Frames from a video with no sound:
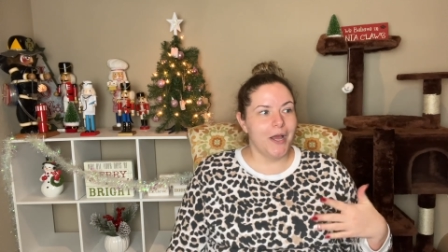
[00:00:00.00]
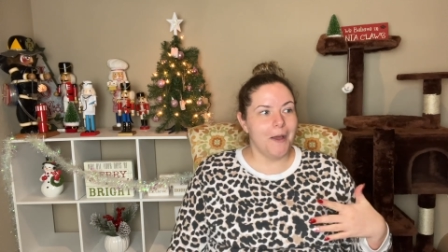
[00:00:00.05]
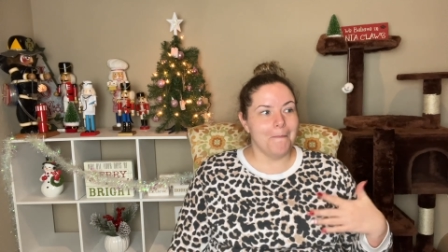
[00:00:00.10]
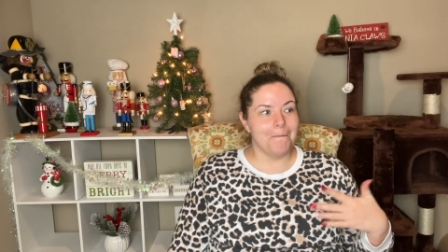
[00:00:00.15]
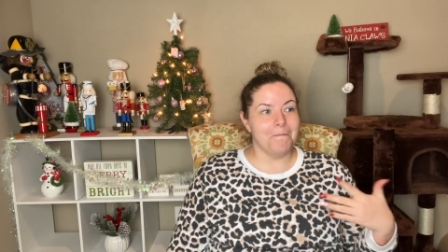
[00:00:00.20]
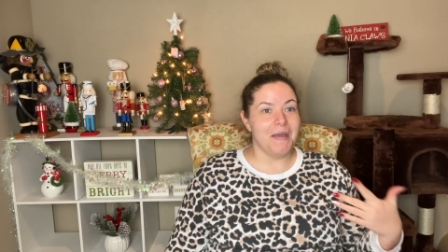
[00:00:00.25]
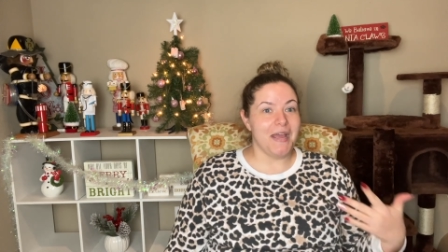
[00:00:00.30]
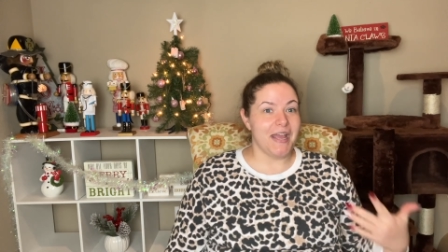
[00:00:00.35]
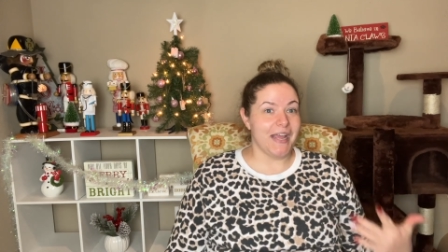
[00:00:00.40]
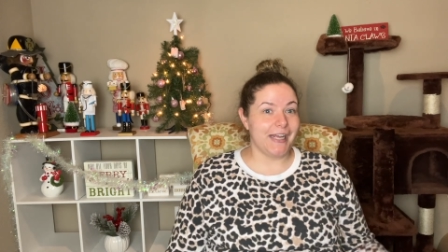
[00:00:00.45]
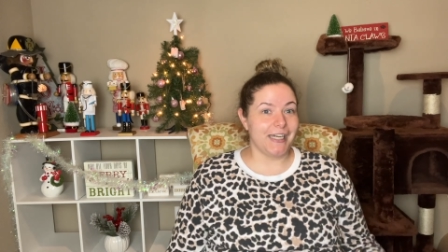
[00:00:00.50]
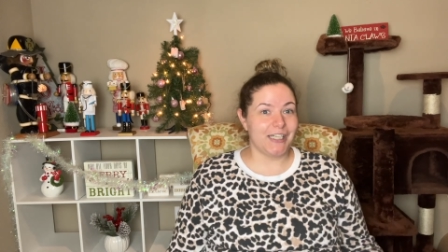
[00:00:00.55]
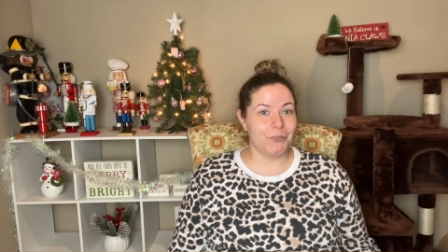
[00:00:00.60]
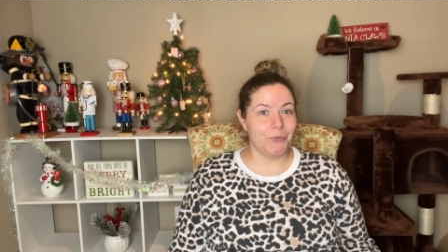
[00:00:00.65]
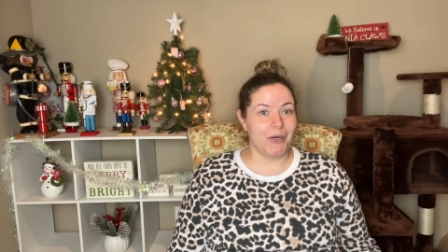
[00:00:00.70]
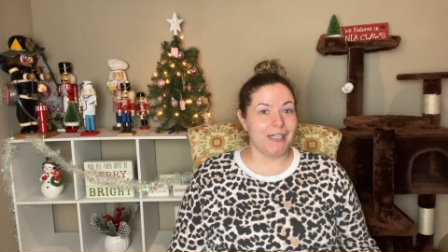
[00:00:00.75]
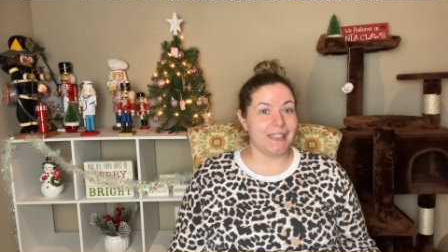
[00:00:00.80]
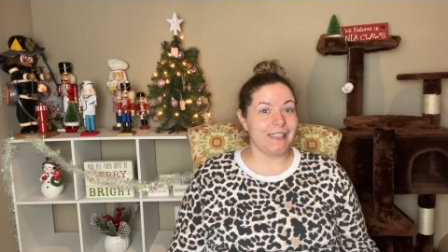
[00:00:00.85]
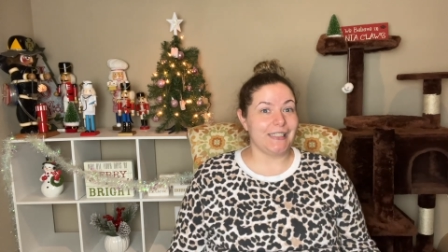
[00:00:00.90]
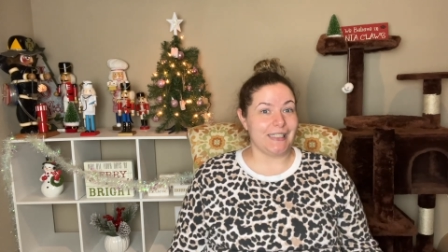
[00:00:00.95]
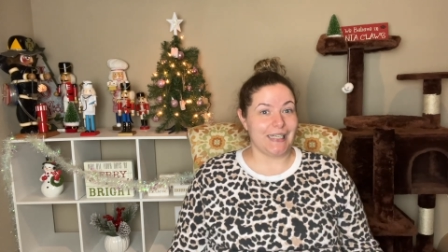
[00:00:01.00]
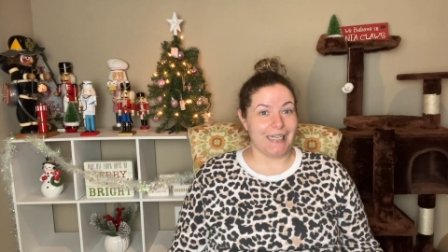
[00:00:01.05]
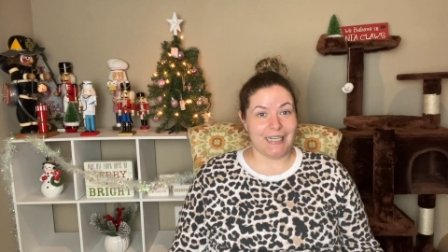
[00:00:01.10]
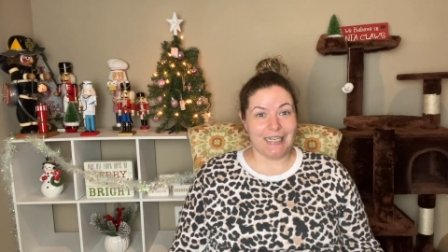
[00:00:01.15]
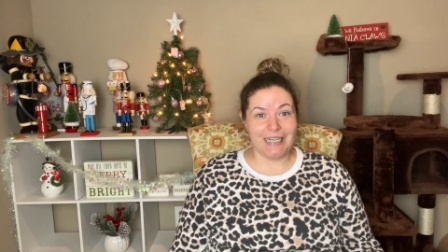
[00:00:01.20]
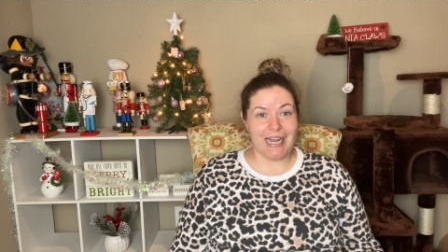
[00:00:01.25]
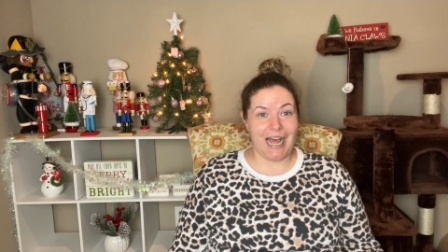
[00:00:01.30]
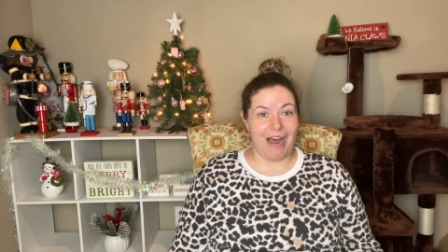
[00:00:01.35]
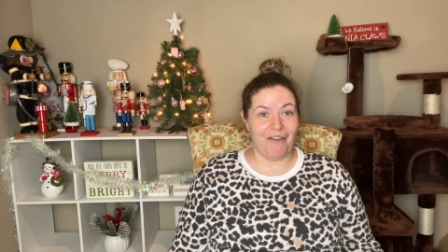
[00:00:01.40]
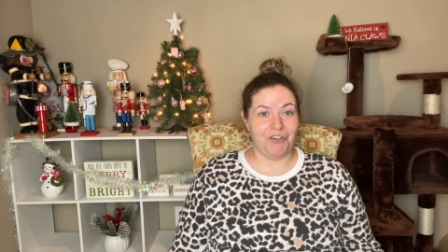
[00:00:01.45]
make it to where I
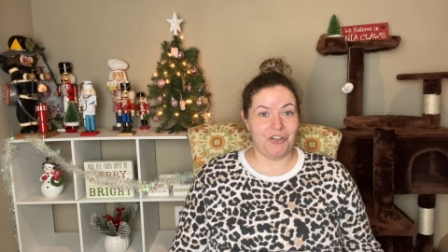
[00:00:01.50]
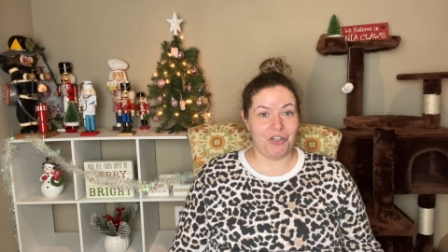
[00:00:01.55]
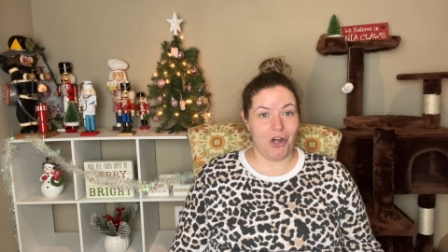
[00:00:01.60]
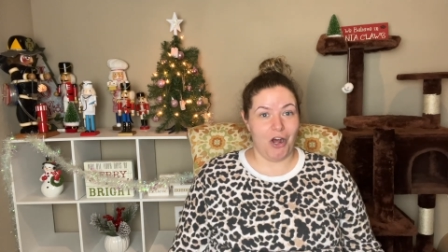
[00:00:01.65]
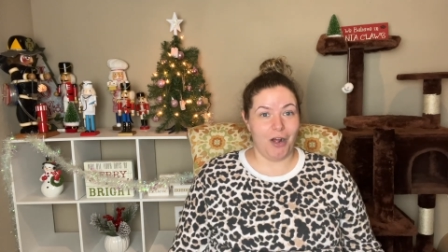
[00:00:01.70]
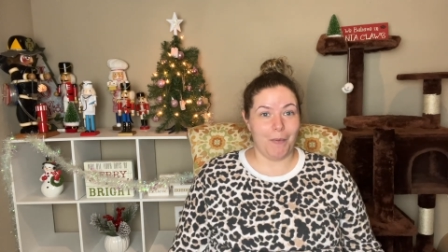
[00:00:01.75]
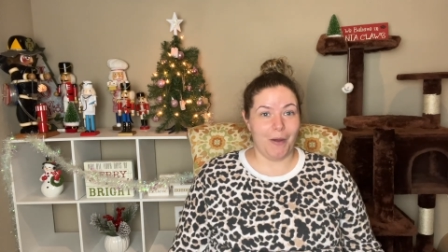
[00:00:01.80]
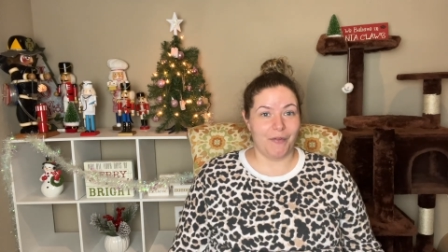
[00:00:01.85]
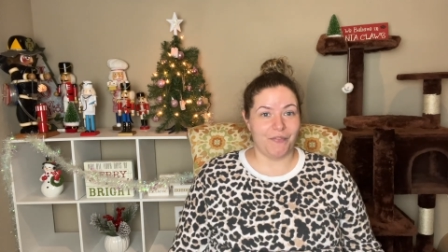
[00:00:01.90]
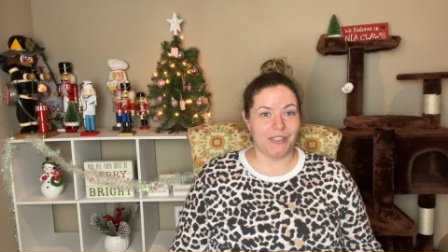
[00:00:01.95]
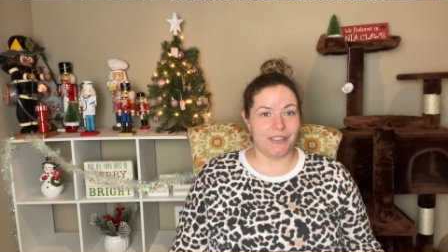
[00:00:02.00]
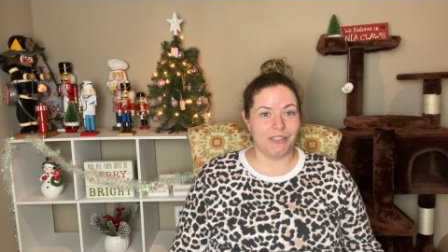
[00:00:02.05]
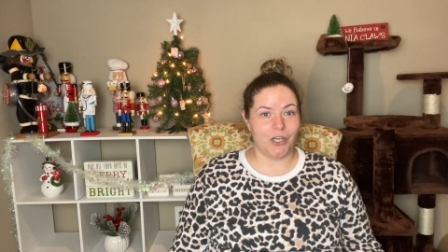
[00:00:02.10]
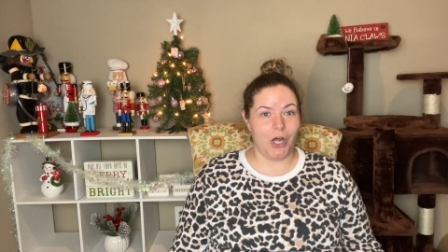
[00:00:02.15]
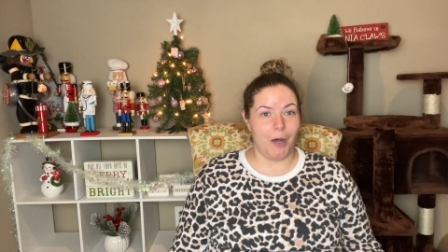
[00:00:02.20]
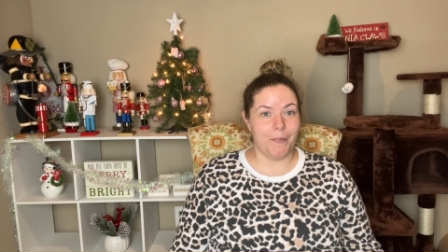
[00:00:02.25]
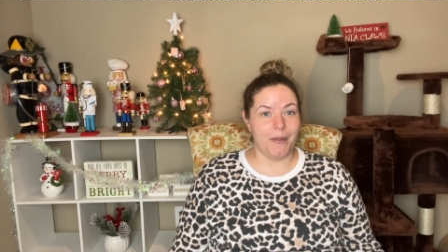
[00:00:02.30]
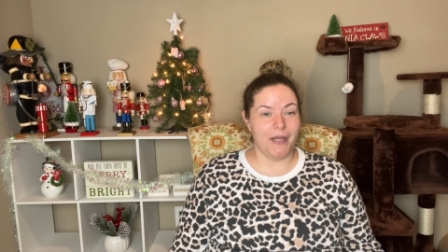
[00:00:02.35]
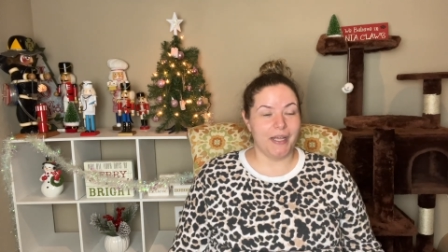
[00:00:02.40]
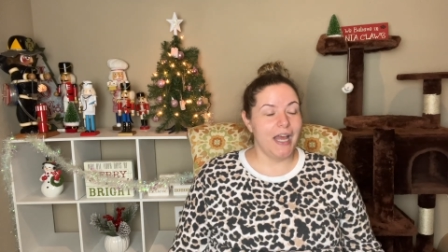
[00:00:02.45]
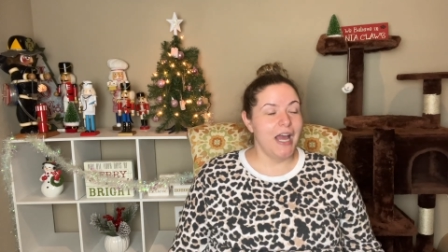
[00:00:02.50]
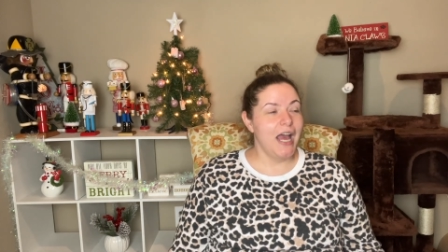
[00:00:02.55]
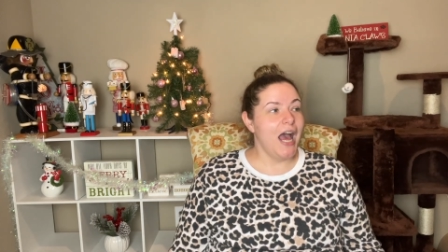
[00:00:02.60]
didn't have to talk about this topic,